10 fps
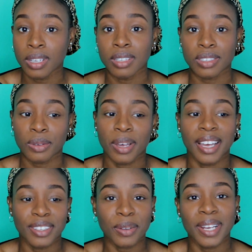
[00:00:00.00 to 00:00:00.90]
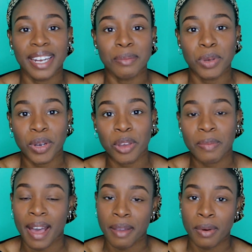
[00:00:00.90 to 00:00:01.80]
So I don't let a meal go
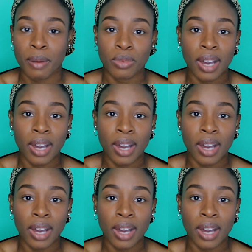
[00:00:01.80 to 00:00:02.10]
by where I'm not